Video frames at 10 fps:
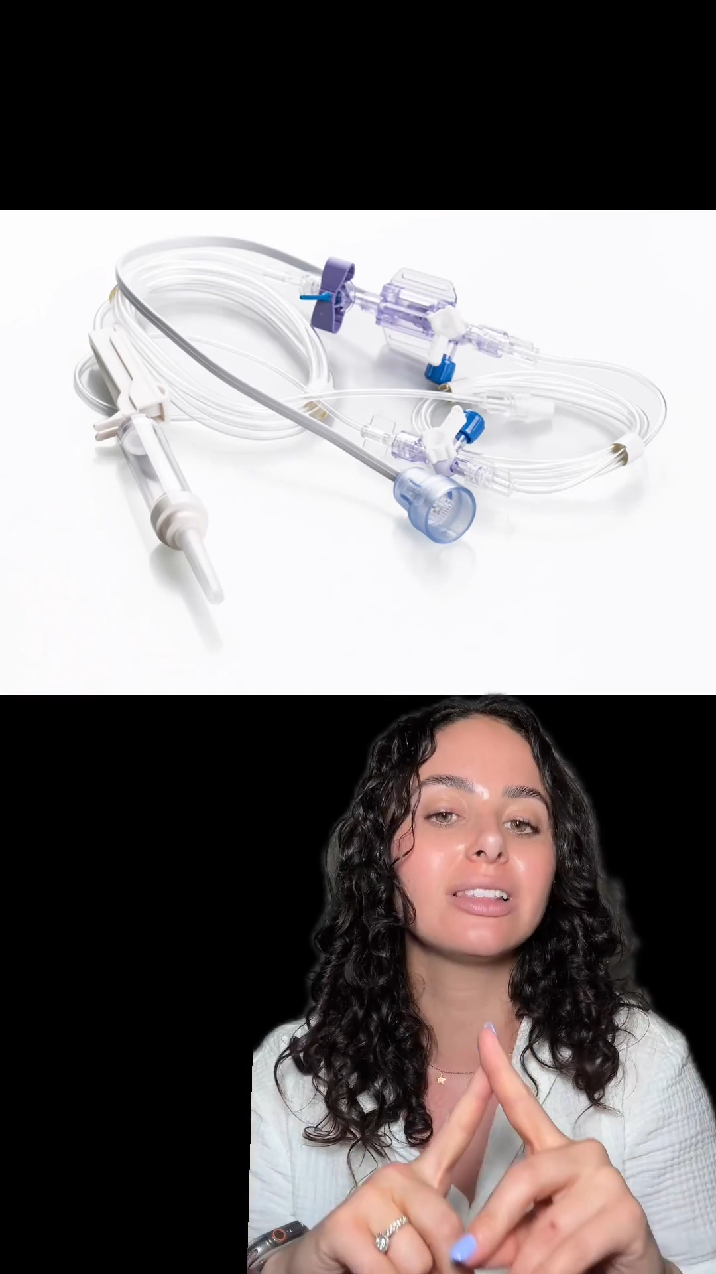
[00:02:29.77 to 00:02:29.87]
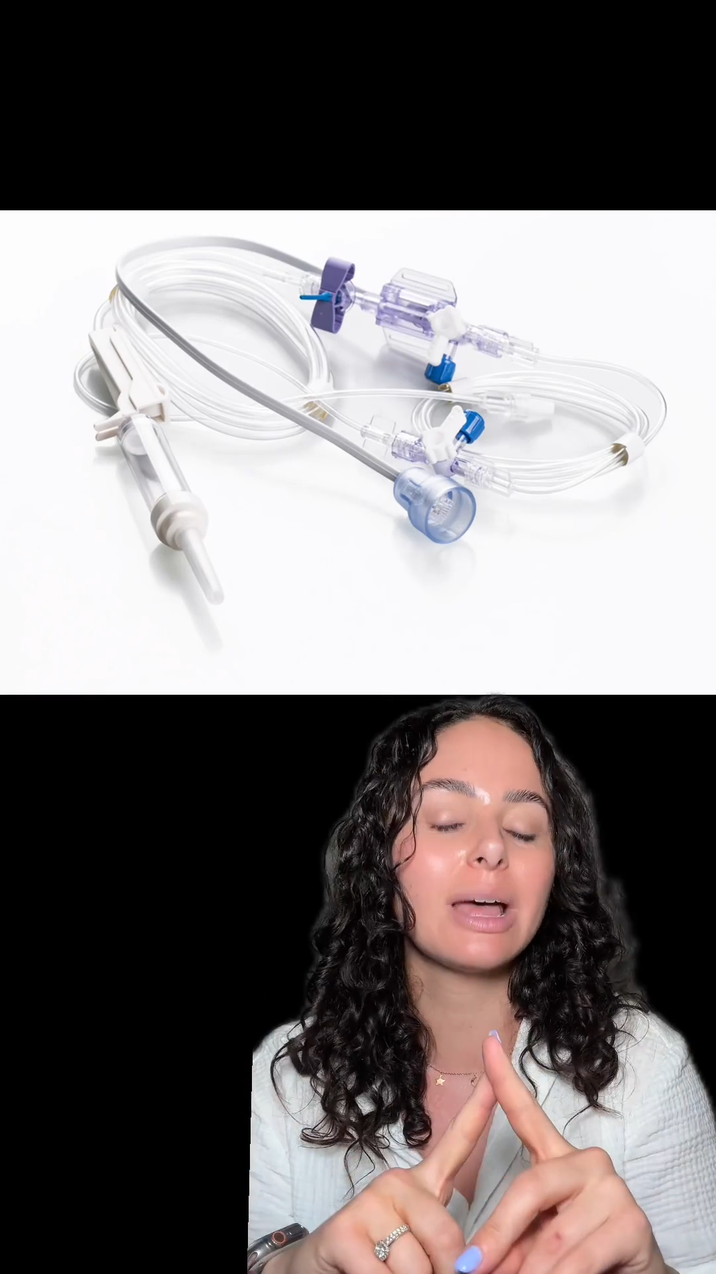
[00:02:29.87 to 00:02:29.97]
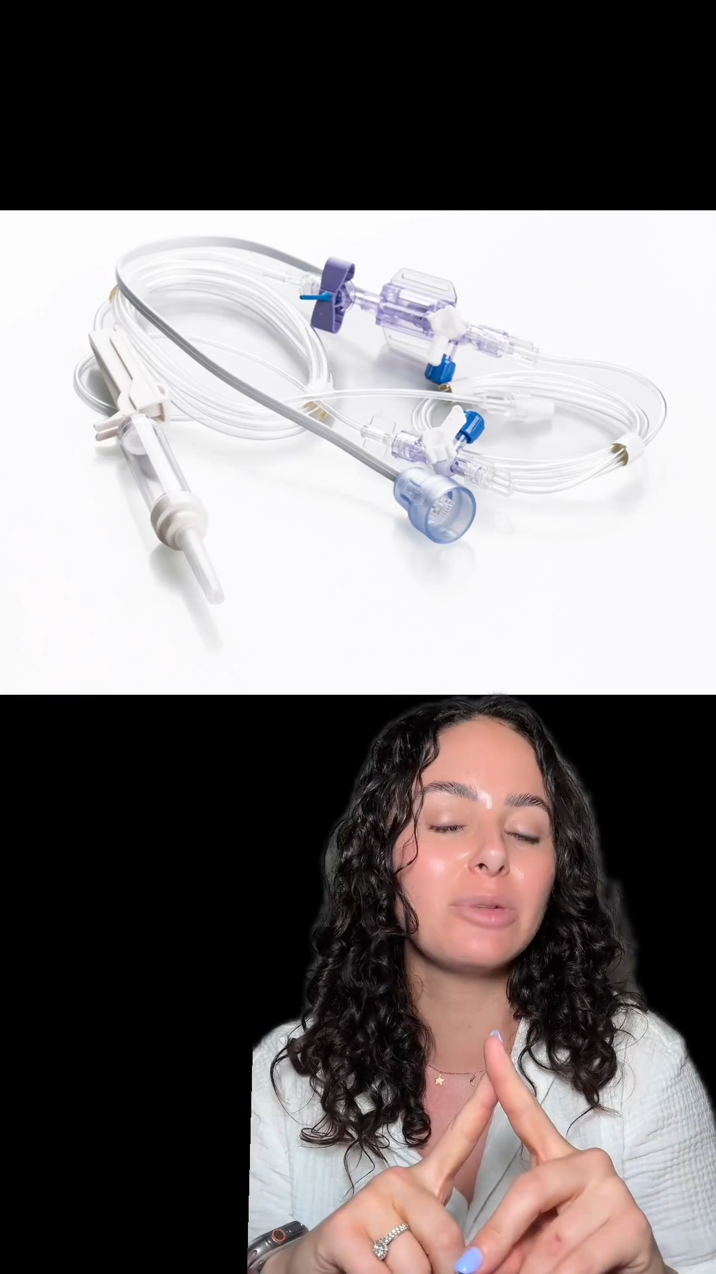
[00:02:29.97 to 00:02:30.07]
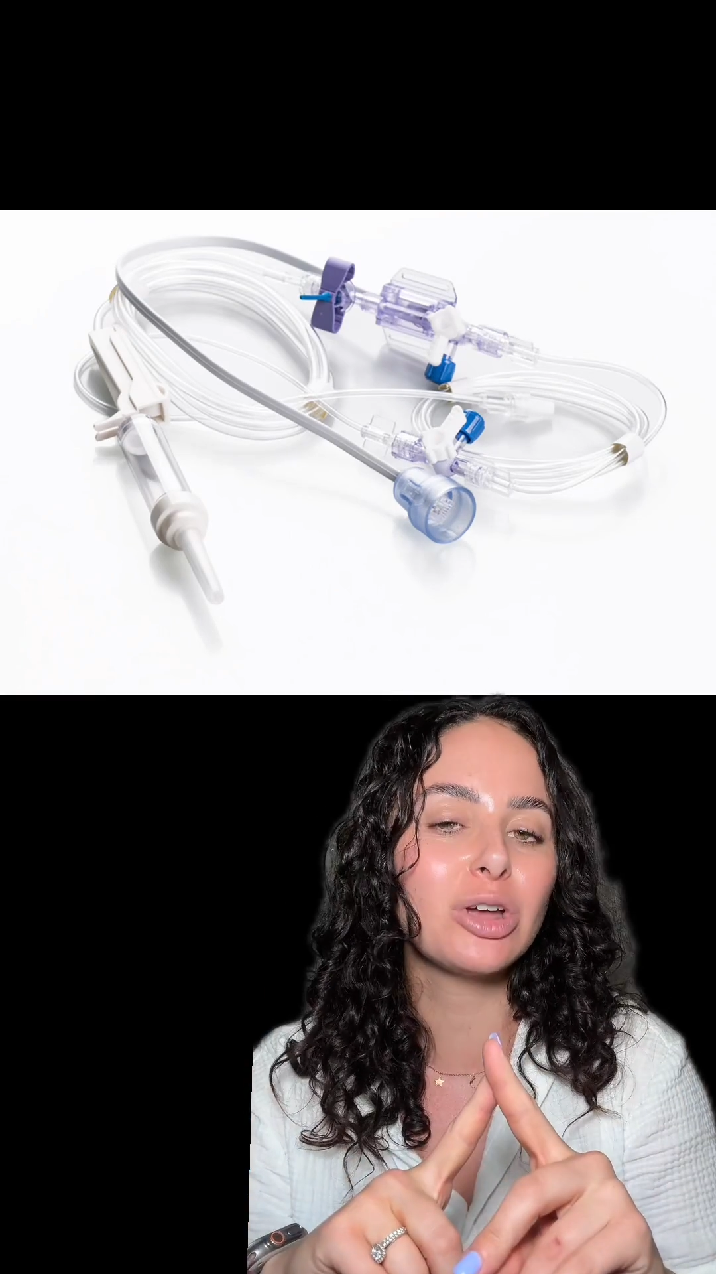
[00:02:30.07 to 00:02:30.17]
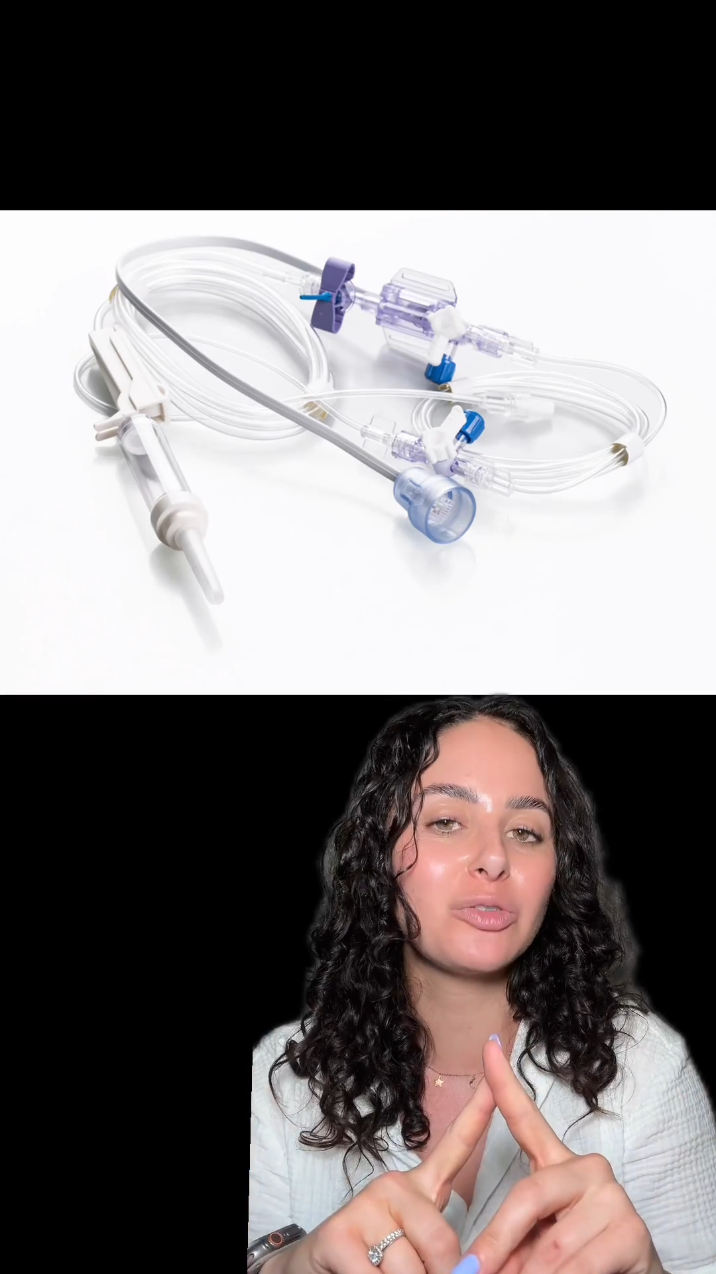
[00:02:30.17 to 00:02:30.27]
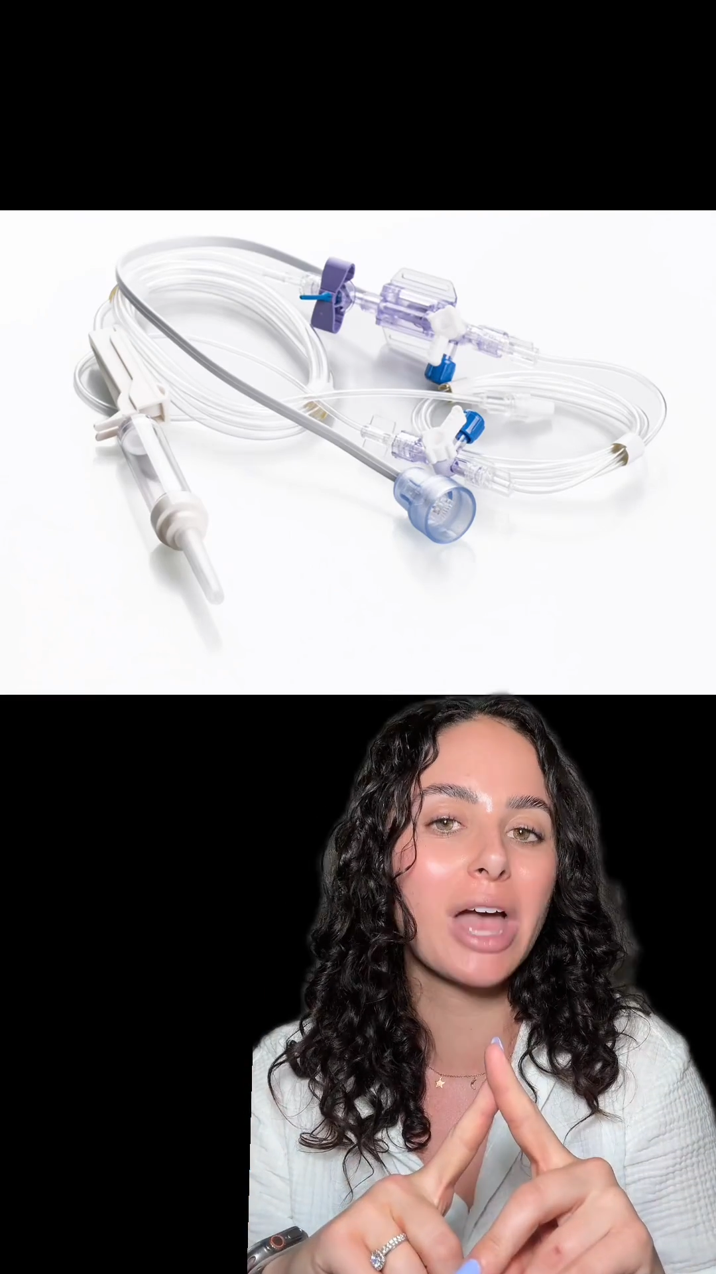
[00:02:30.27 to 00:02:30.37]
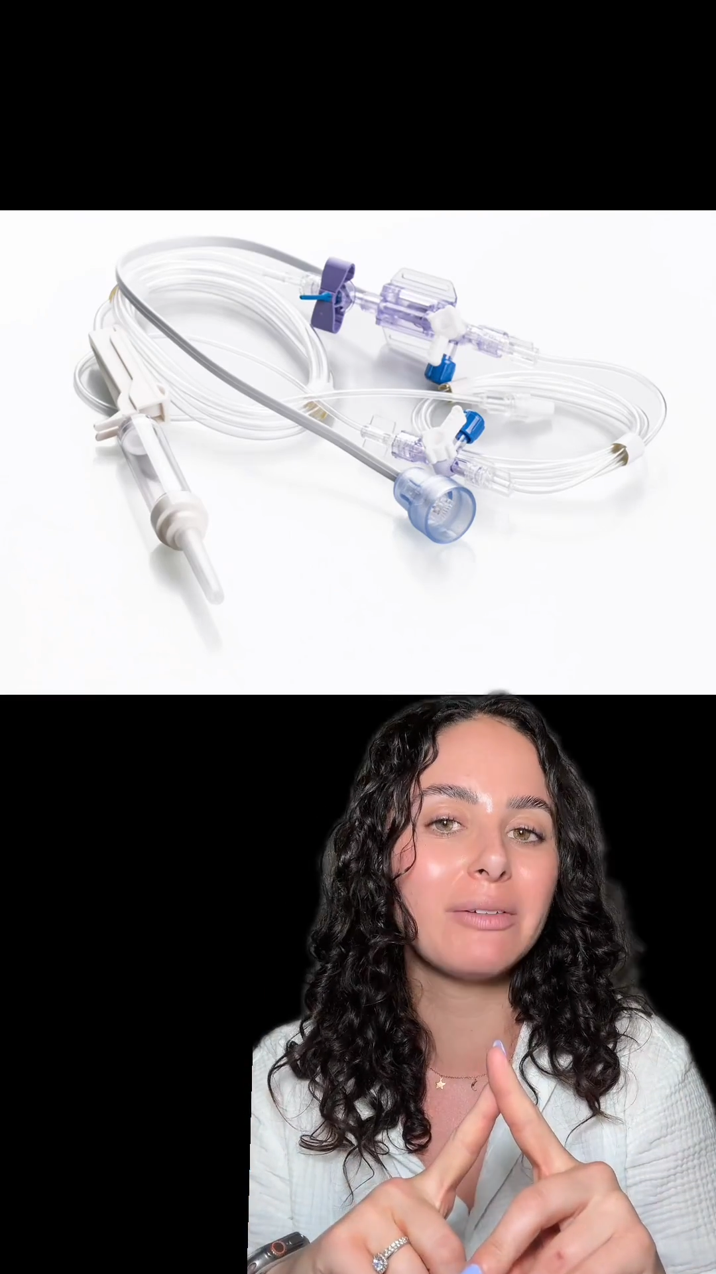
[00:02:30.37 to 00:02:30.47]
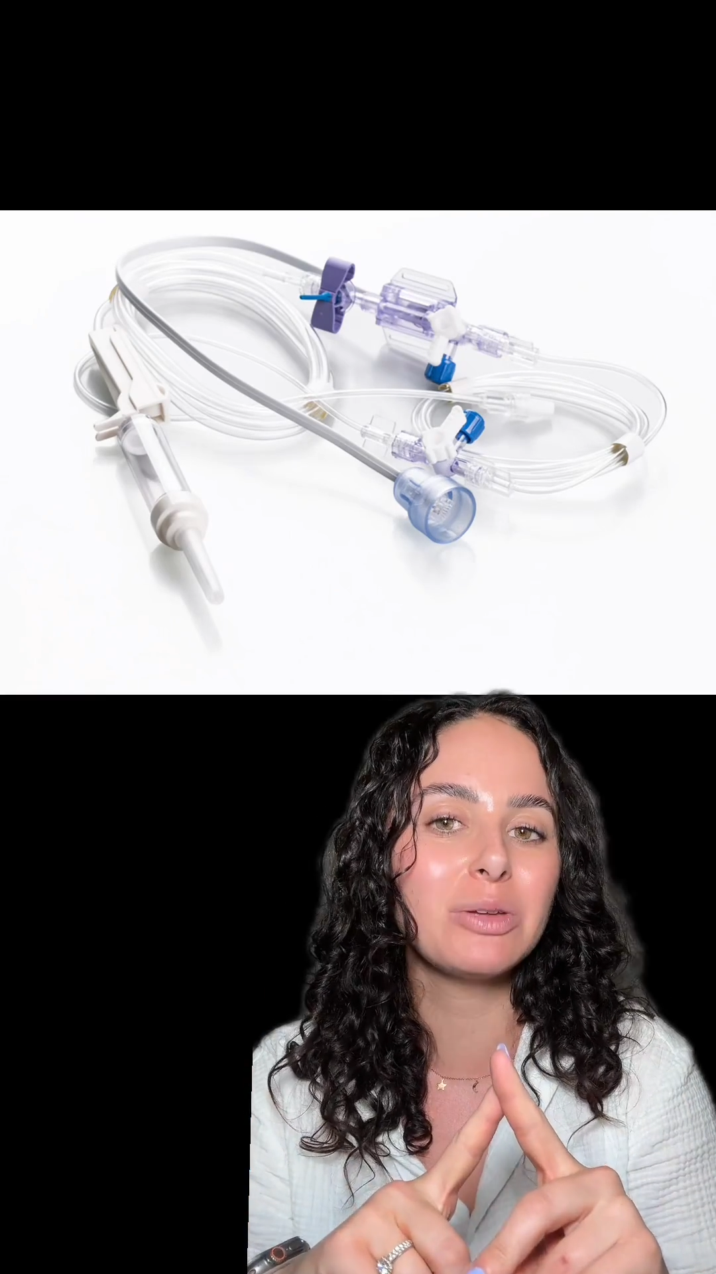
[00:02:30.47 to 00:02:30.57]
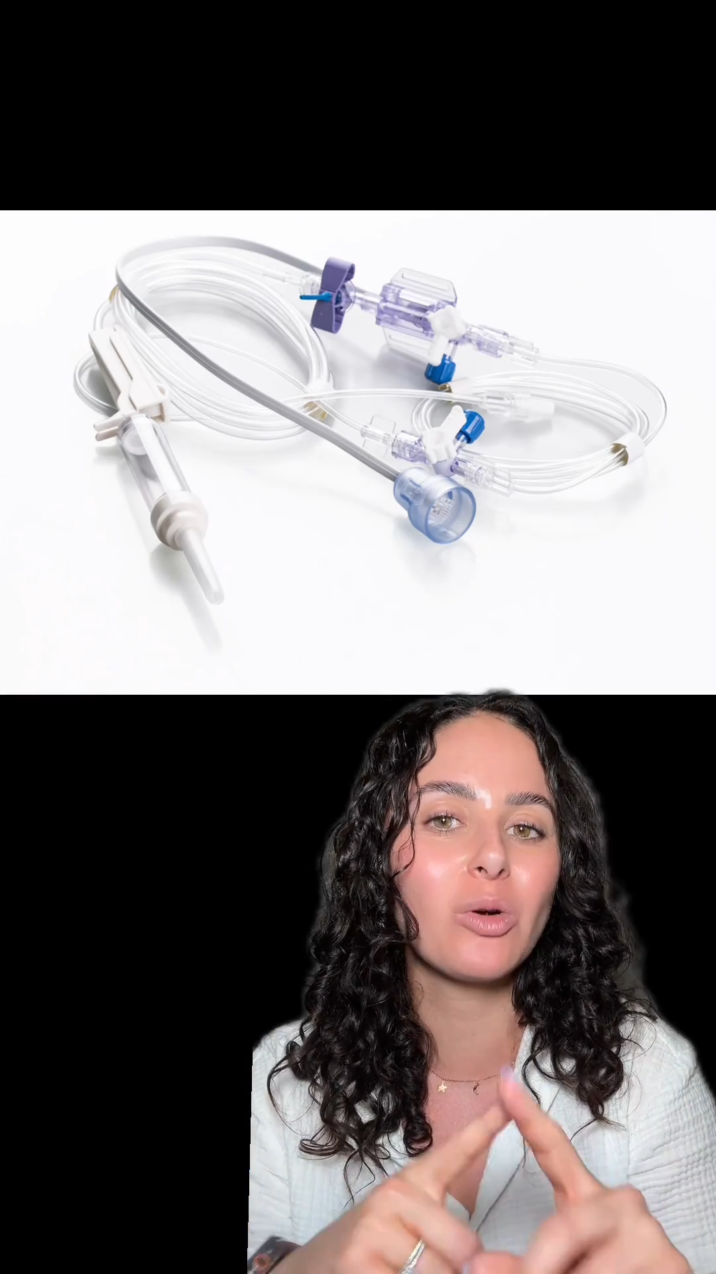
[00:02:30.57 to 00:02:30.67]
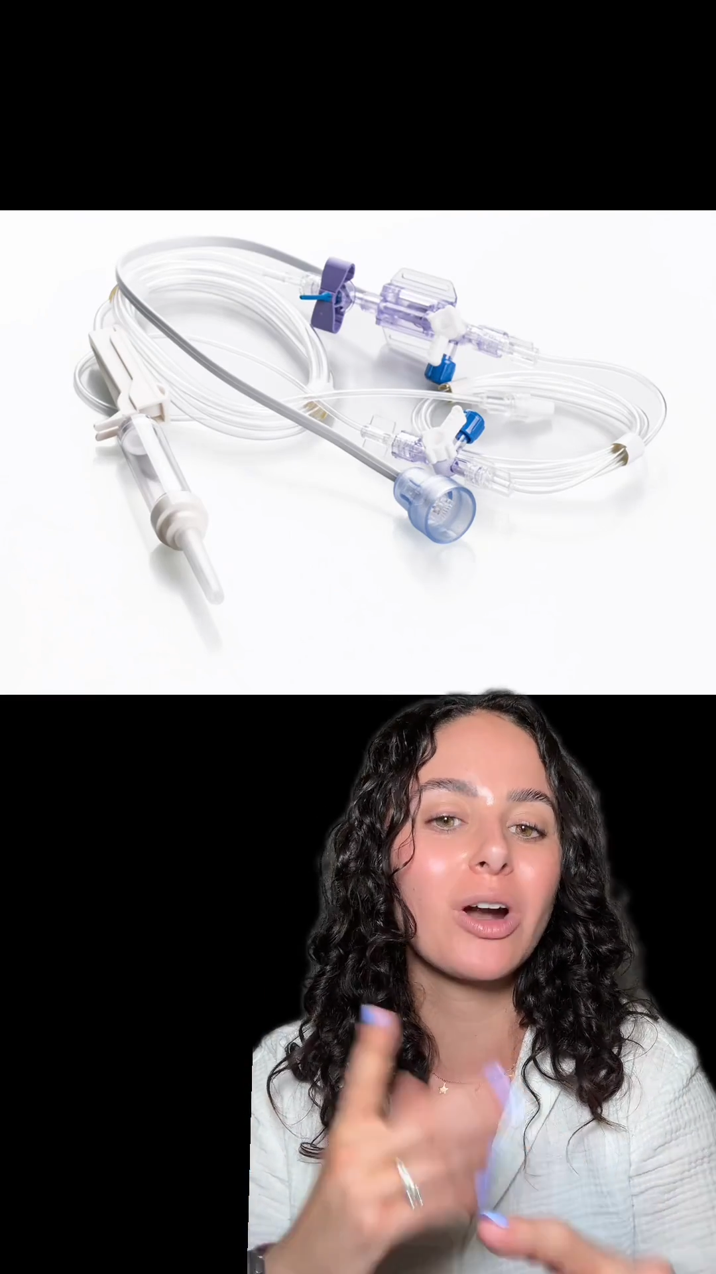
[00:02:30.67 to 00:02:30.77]
Let me know if you
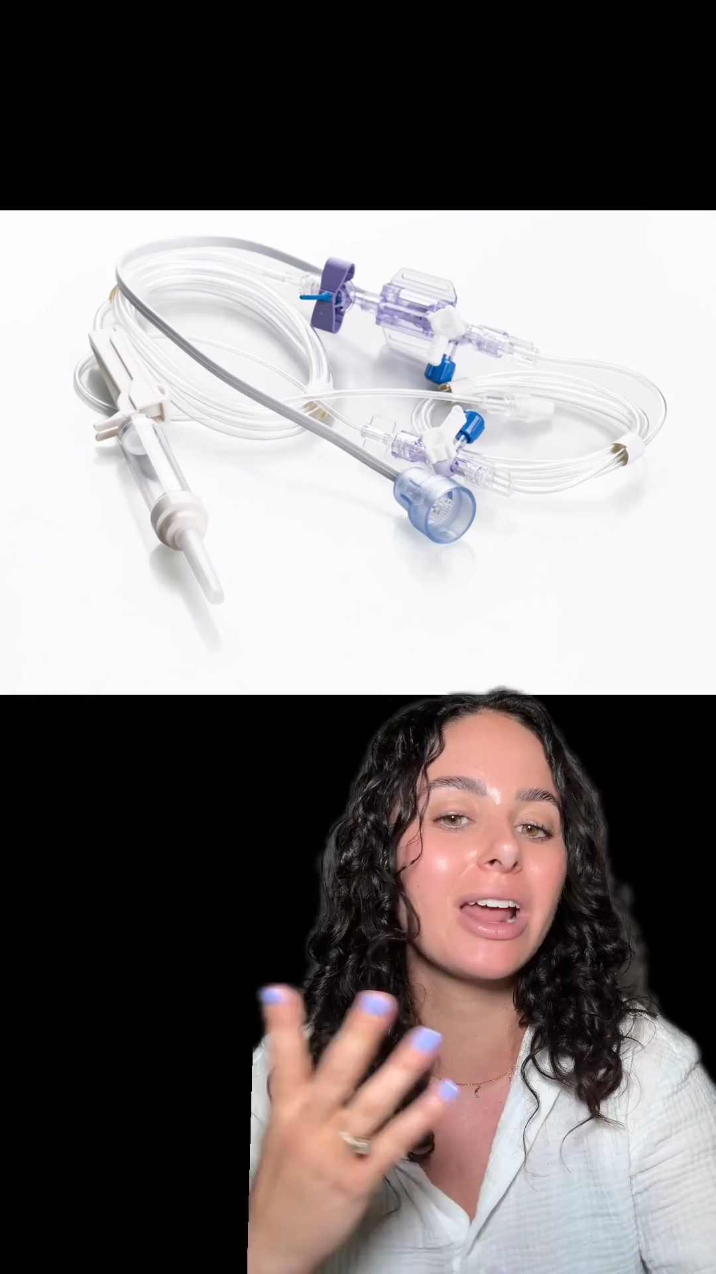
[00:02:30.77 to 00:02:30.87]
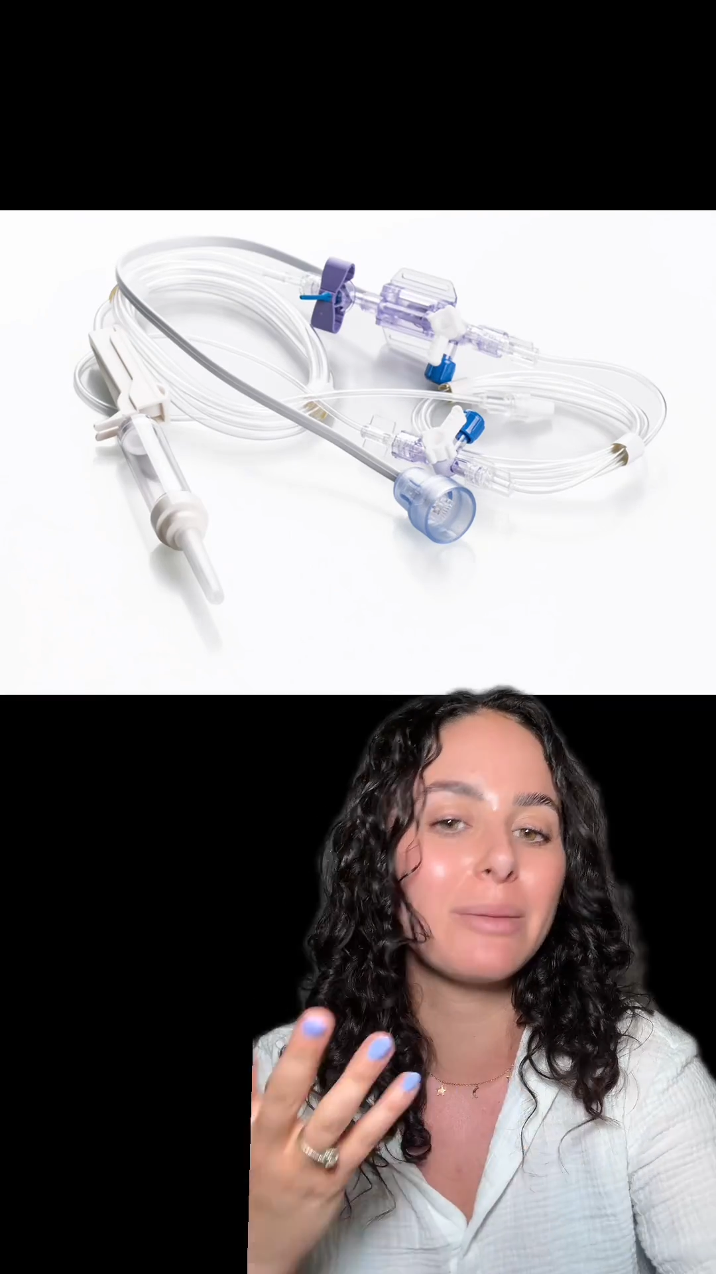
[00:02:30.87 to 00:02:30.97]
have any more,